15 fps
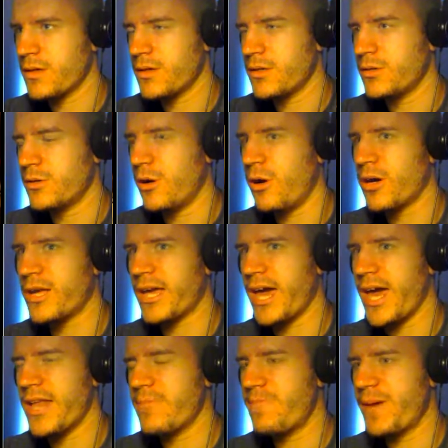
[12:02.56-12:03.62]

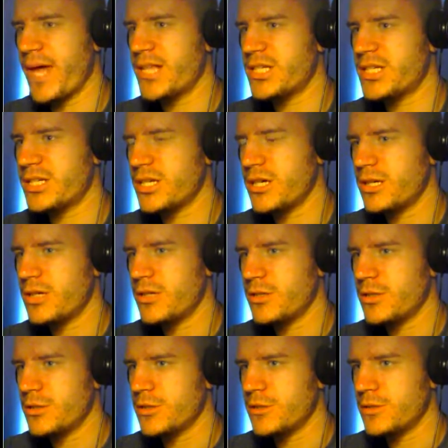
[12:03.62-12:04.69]
Okay, bitch.
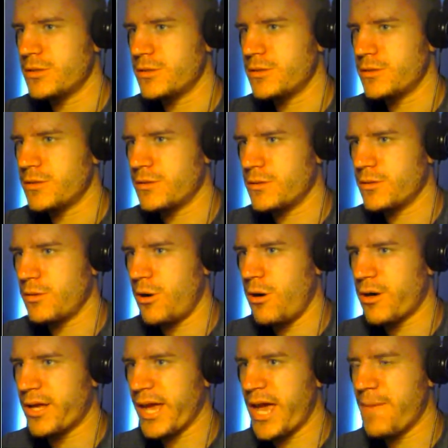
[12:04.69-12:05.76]

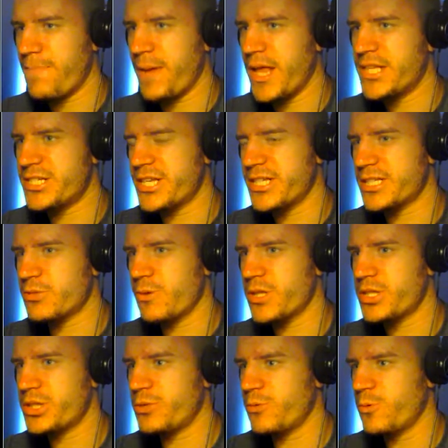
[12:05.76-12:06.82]
Okay, bitch, this is what
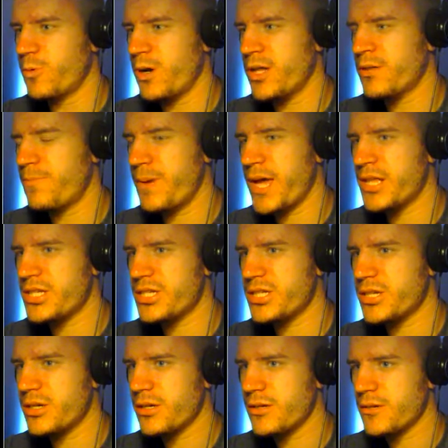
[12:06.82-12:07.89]
you want, bitch?
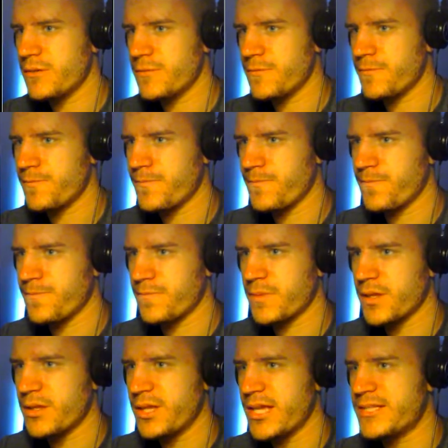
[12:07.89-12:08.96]

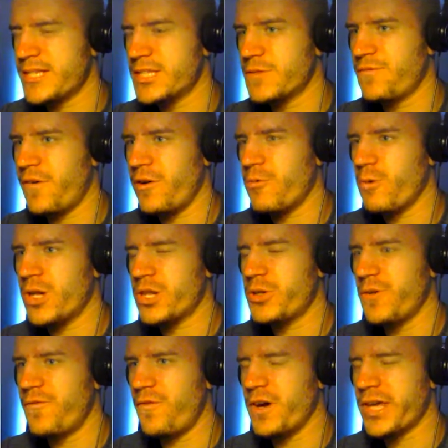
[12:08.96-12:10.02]
This is what you
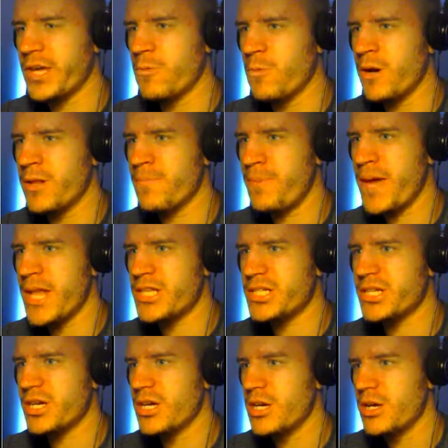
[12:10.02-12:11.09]
fucking want, bitch?
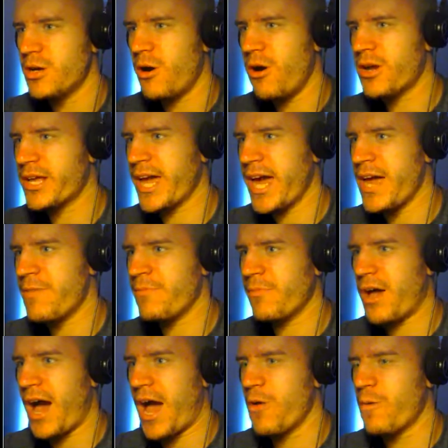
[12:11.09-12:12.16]
Okay,
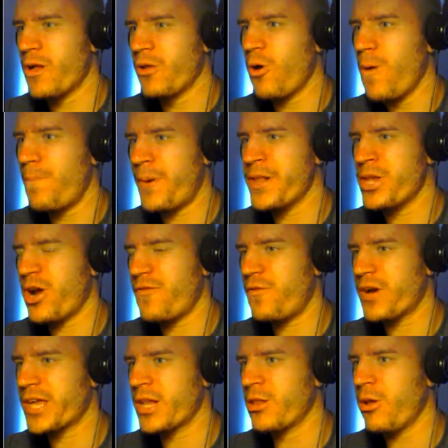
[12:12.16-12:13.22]
I will open your
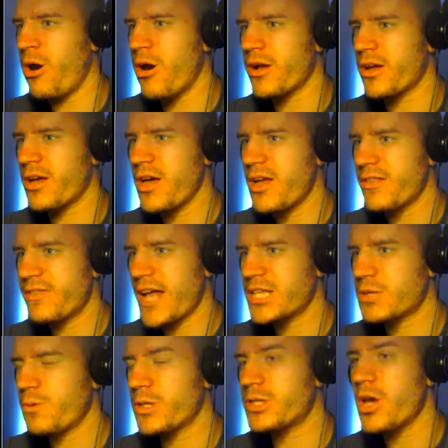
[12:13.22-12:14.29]
fucking lock. That's
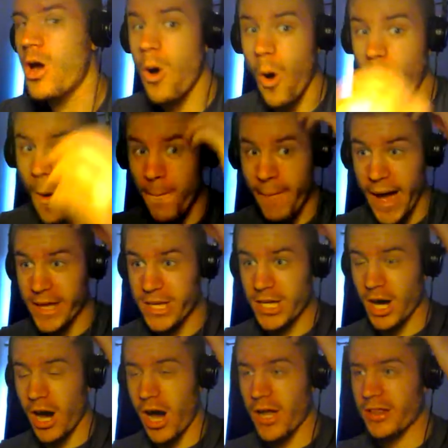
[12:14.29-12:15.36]
what- Oh my
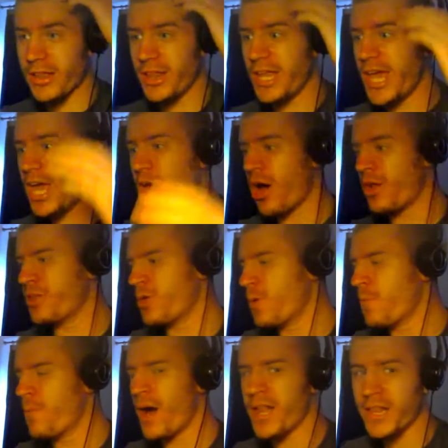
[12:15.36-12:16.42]
god, Leon, you
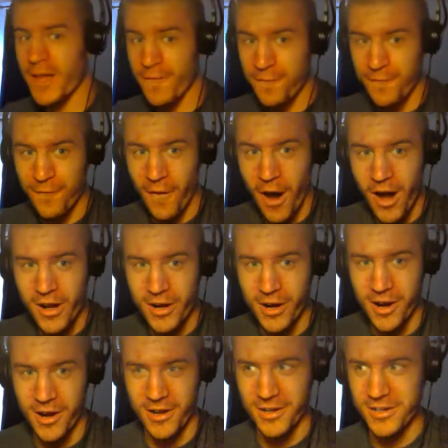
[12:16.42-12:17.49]
motherfucker!